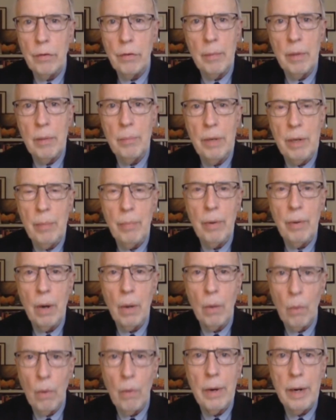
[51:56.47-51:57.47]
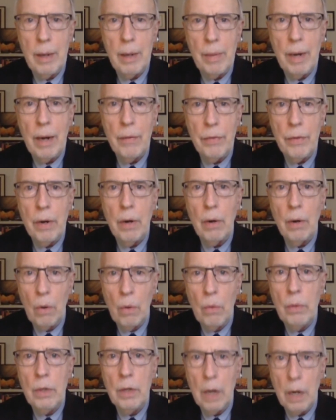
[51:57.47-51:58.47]
I mean, people are worried about their
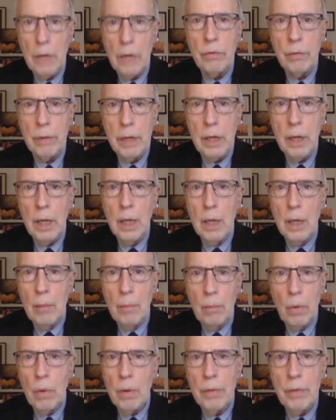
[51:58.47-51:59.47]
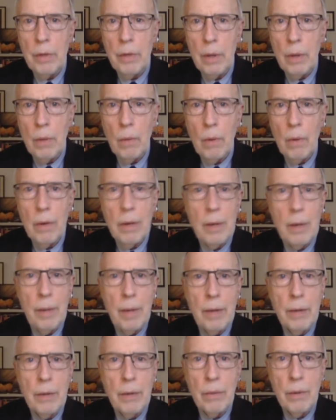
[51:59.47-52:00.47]
own country more than they're worried
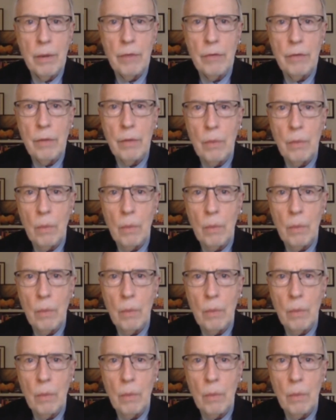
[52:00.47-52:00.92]
about the rest of the